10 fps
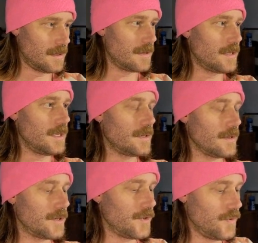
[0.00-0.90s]
These
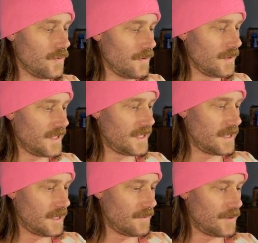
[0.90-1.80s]
are
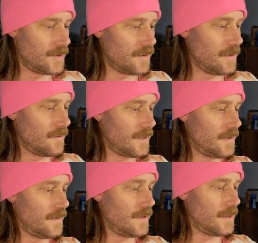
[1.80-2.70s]
tools. I will show you what to
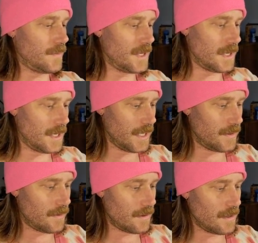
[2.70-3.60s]
do with them
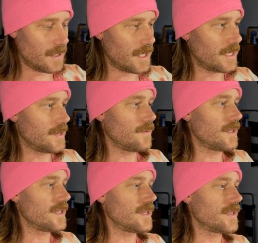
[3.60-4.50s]
later. That
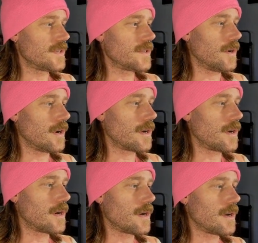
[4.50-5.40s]
was the
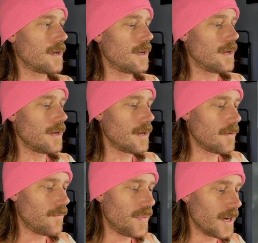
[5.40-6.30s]
stock
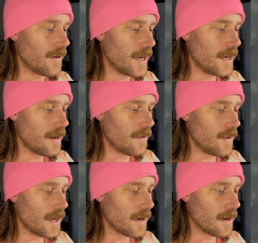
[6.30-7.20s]
bearing.
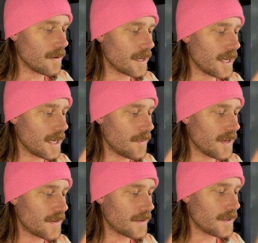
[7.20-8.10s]
We are looking at
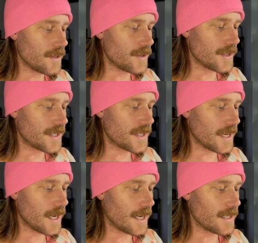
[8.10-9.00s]
basically just
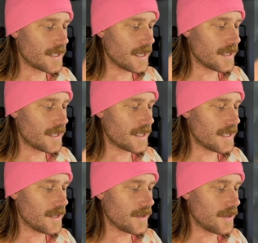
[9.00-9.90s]
stainless
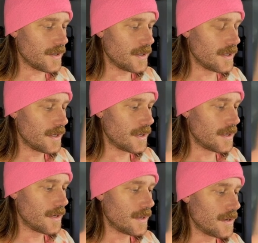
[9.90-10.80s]
steel
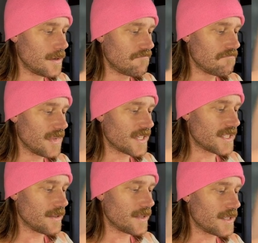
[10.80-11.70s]

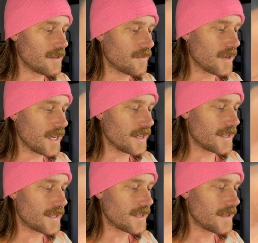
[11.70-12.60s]

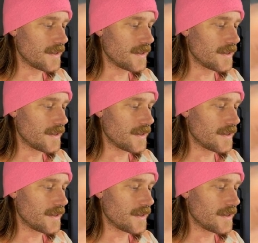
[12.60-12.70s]
rings,